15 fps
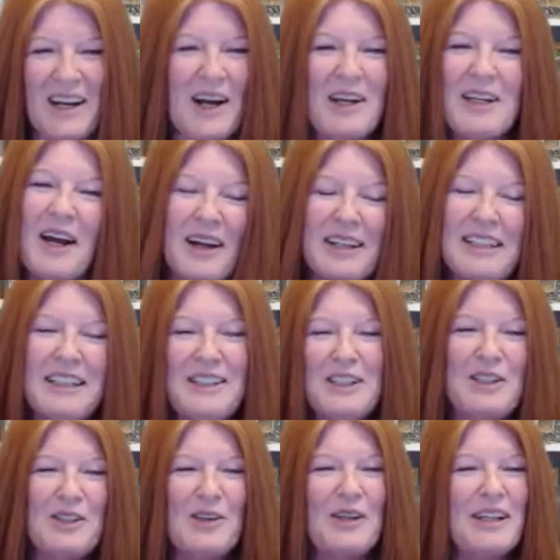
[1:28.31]
I need to
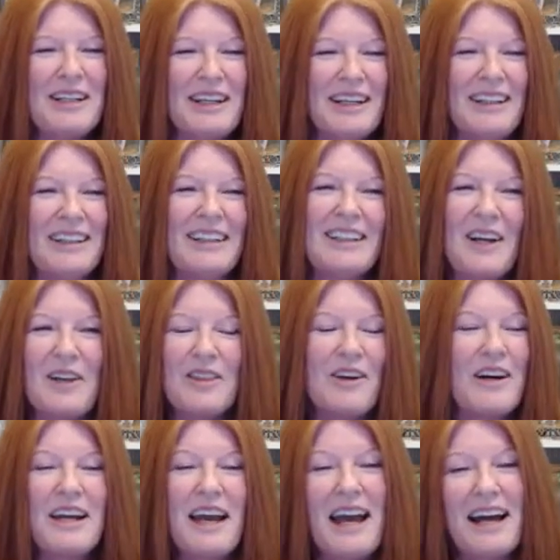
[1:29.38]
shorten it. And I
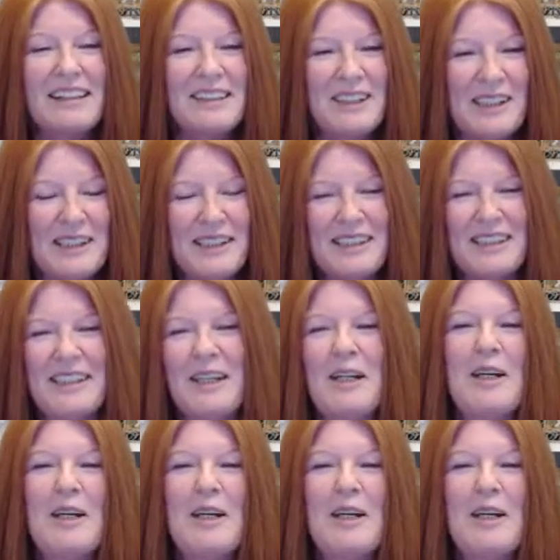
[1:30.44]
thought, Atus.